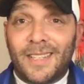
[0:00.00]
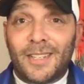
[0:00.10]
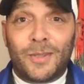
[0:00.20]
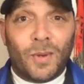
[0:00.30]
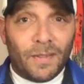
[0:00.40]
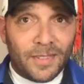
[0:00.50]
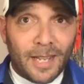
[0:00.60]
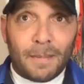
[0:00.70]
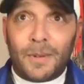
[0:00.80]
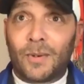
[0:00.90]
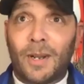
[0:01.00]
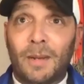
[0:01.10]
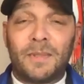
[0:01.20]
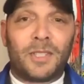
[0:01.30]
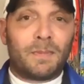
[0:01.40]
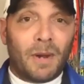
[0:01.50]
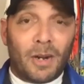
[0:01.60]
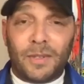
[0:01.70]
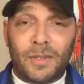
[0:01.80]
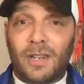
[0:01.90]
There's 12-step programs, there's
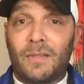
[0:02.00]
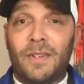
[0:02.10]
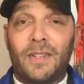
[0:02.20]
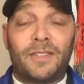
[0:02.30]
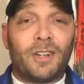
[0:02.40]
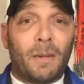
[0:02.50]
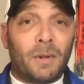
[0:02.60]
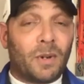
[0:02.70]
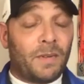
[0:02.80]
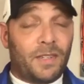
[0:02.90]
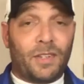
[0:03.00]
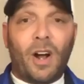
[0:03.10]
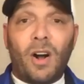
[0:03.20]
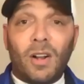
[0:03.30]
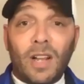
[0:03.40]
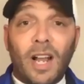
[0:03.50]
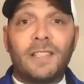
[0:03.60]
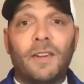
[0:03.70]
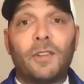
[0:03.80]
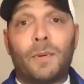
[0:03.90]
smart recovery, there's Dharma recovery, there's all kinds
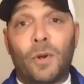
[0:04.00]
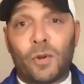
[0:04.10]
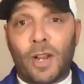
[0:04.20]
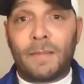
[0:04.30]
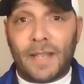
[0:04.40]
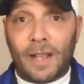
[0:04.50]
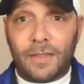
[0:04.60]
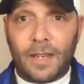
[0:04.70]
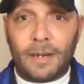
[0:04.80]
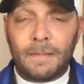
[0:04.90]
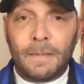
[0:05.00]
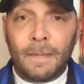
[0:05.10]
of other programs out there.